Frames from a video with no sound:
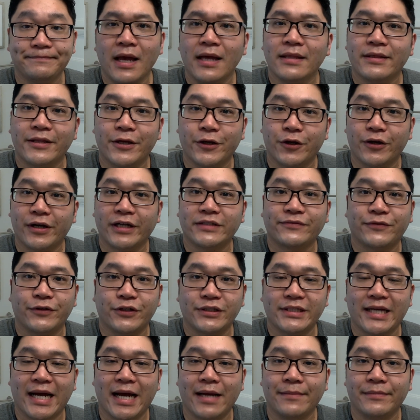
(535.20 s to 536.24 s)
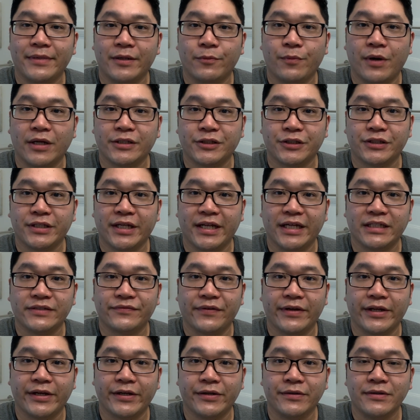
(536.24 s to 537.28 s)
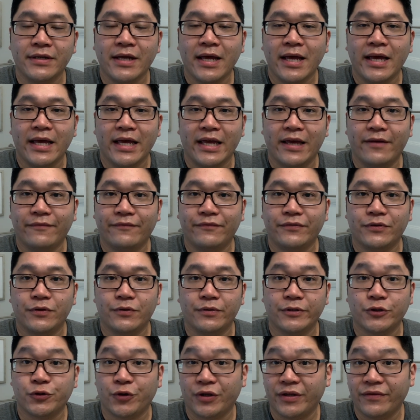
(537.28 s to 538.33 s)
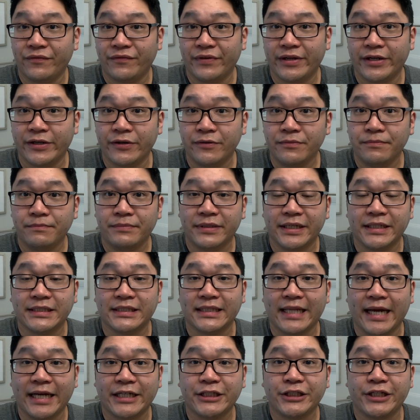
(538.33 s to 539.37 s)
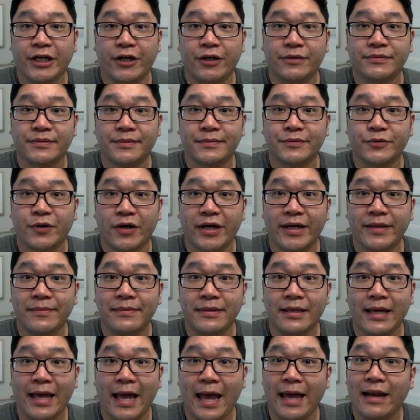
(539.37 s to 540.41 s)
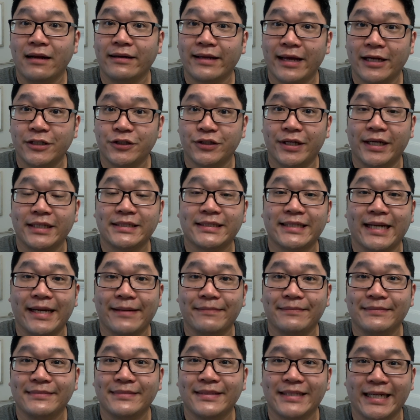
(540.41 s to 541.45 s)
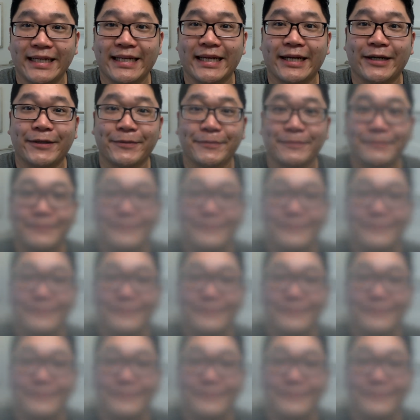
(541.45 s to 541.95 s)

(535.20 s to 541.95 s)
Thank you guys for your time and watching today's video. If you enjoyed the video, please like, share, and subscribe, and I'll catch you next time. Take care.